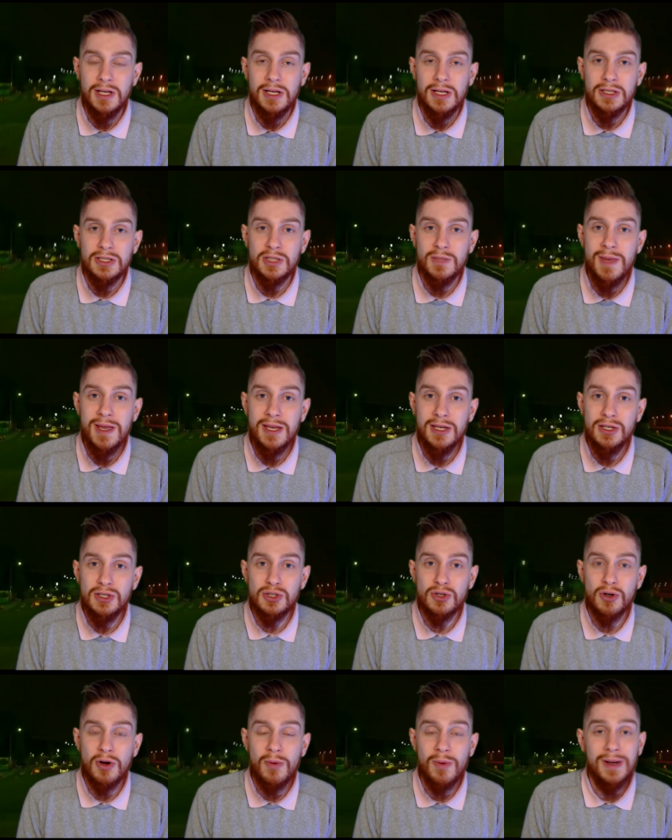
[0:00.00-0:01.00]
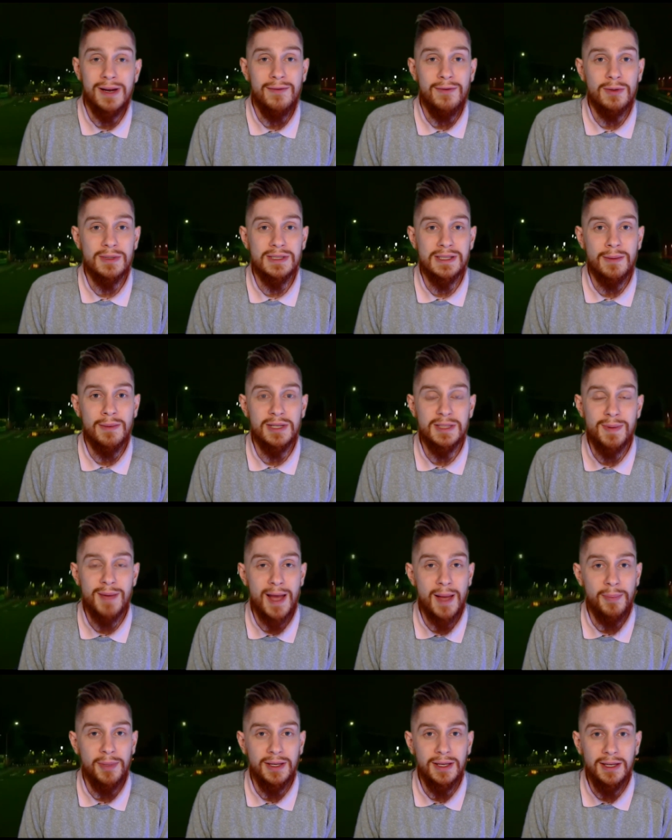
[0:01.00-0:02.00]
And making sure whenever someone's
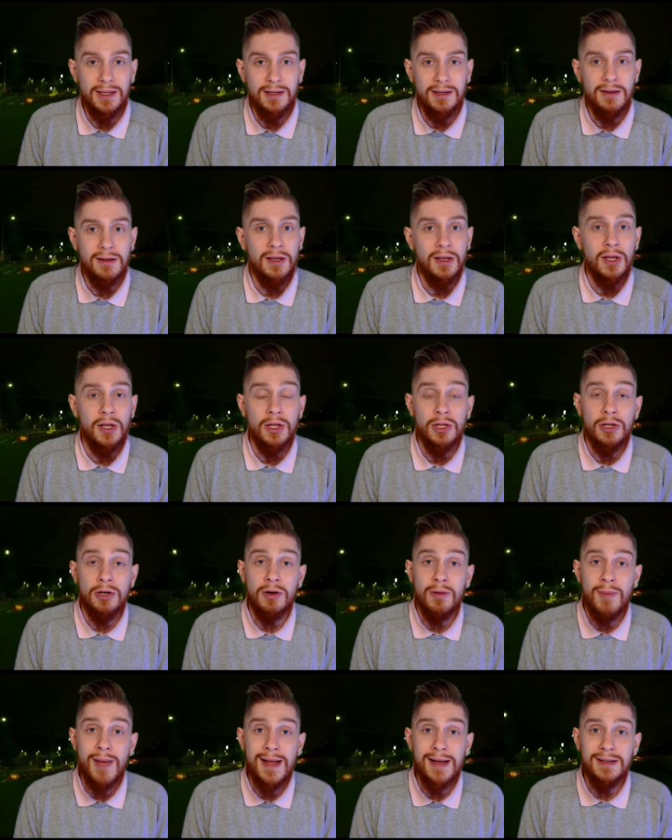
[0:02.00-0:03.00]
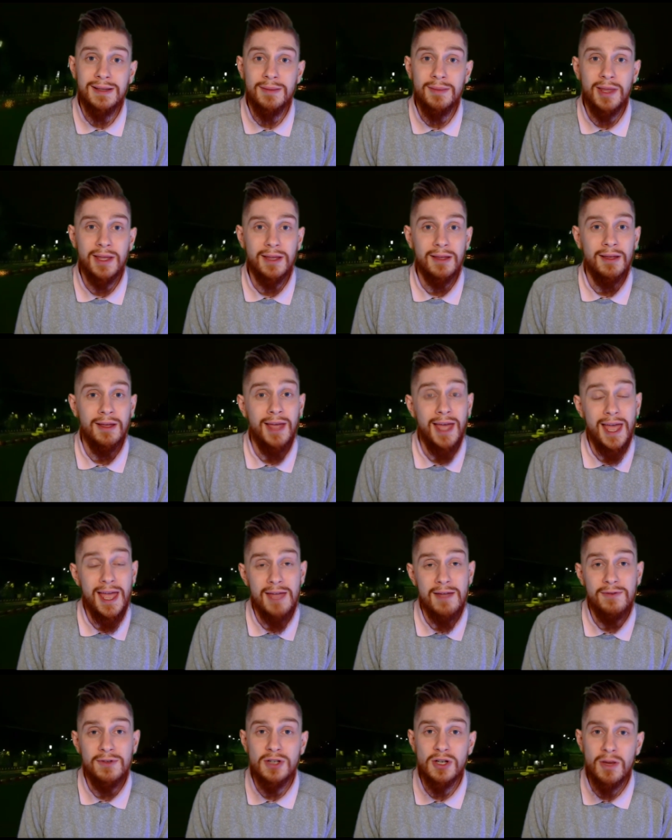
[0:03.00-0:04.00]
popping in, you're reminding them like, hey,
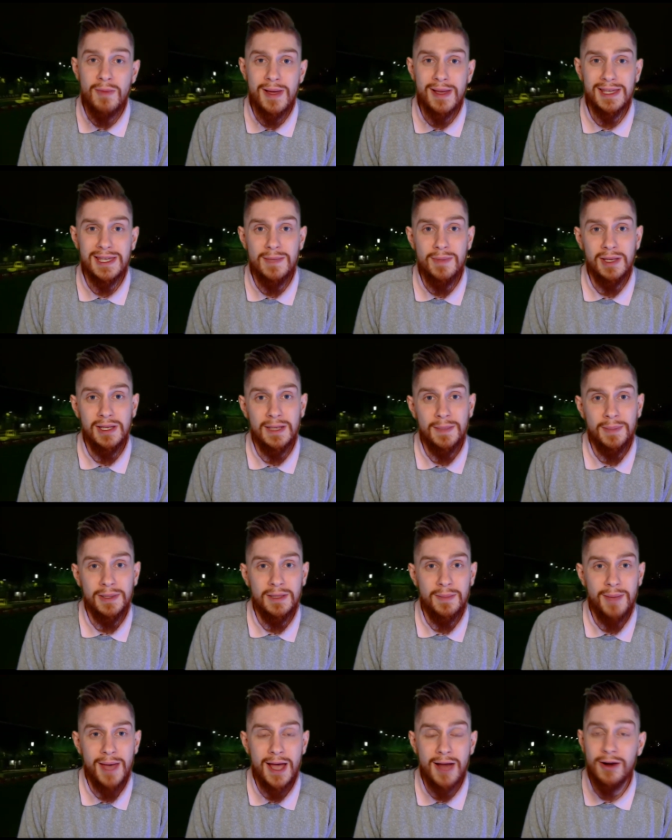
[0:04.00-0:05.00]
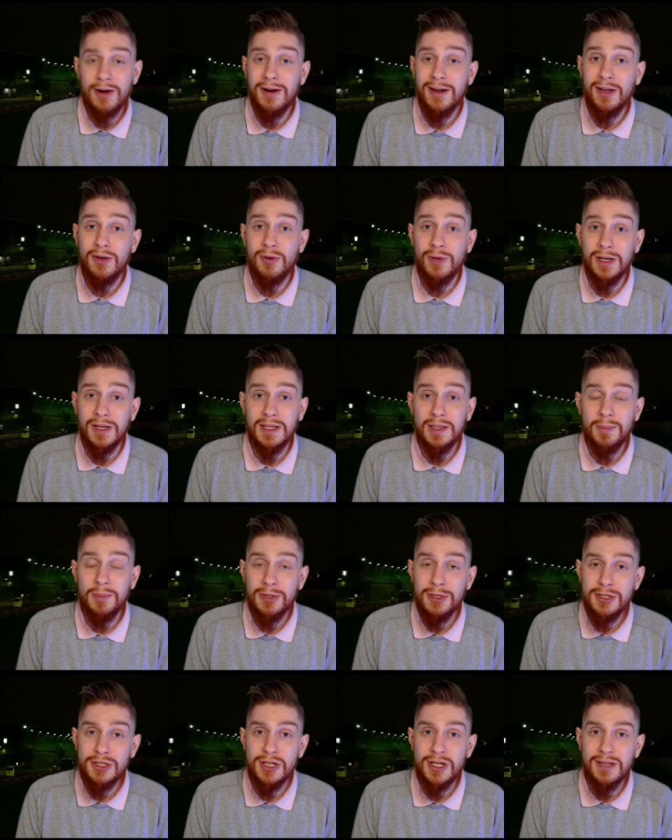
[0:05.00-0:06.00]
if you don't mind keeping it up in the background, I greatly
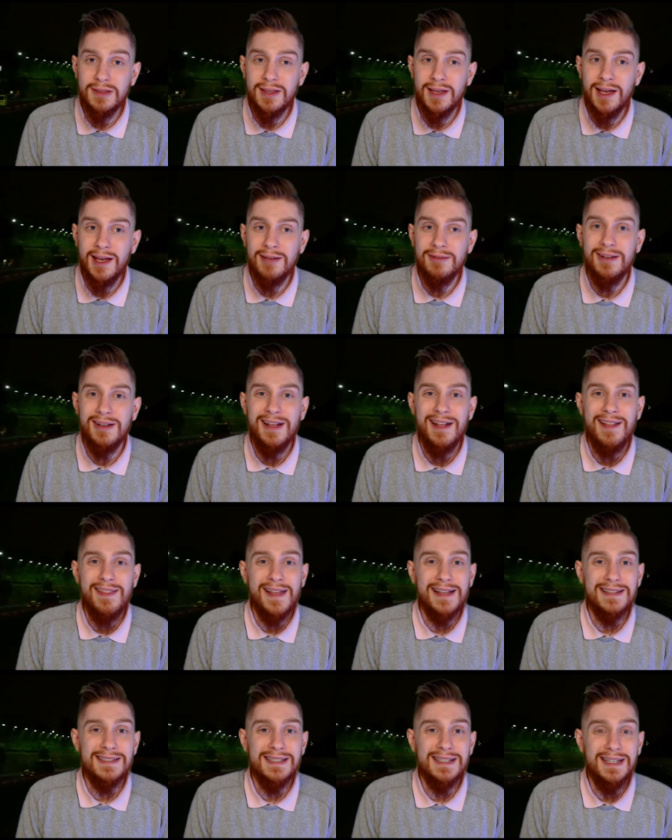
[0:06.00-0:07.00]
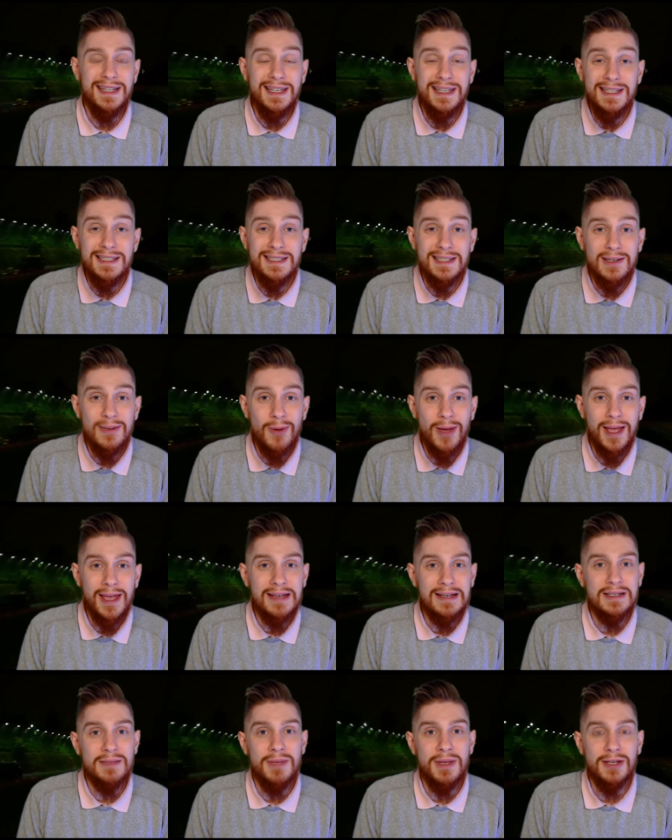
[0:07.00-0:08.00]
appreciate that. That's an easy
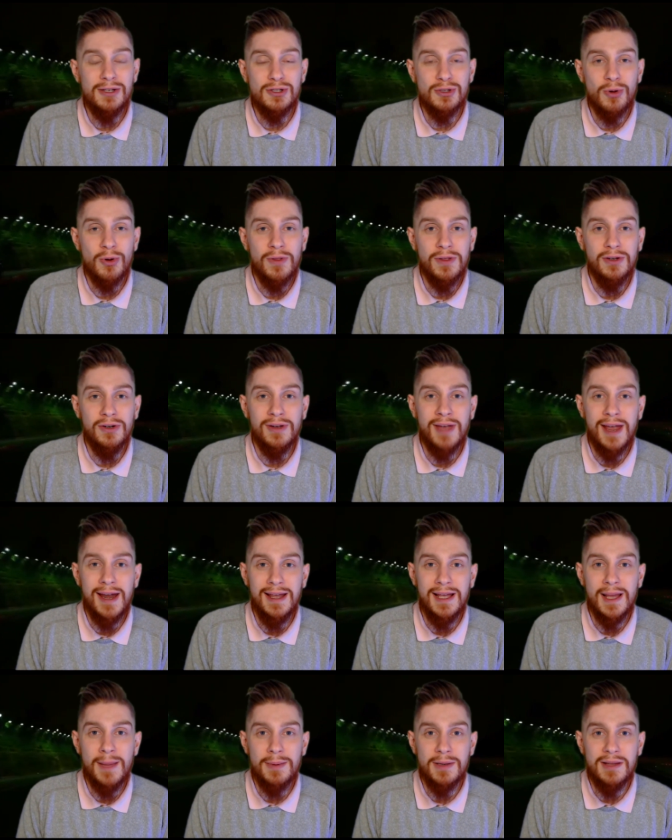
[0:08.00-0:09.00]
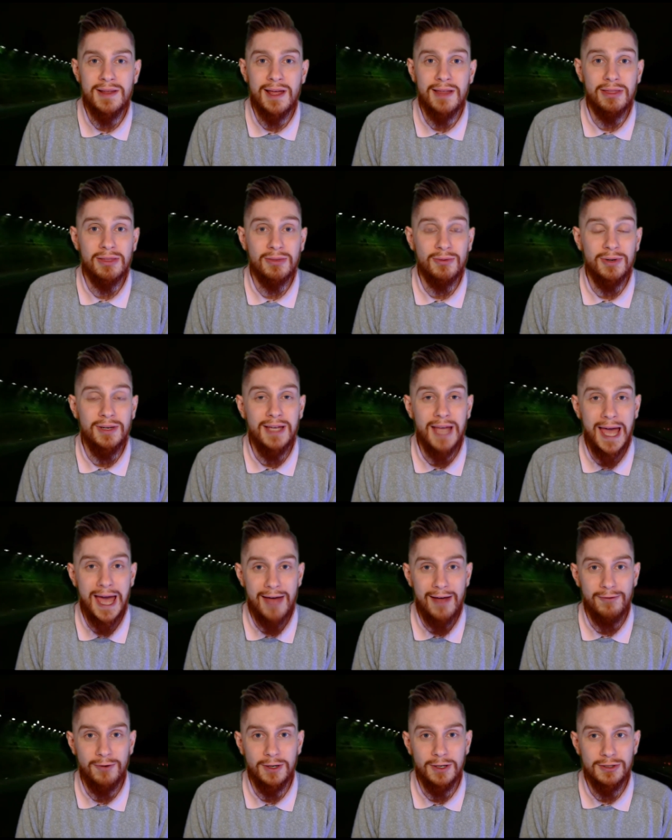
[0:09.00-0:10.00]
way to make sure that you're getting up to that 3
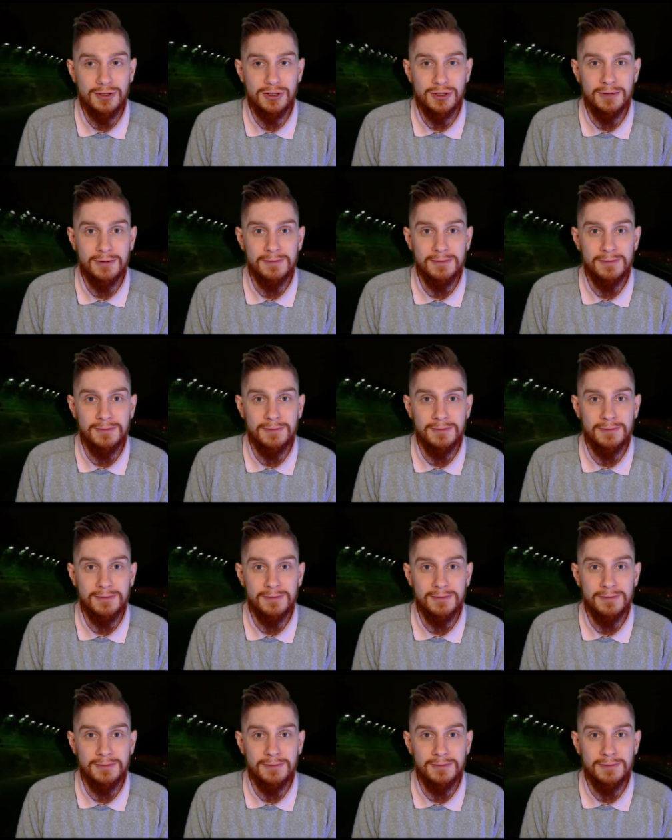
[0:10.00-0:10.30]
average.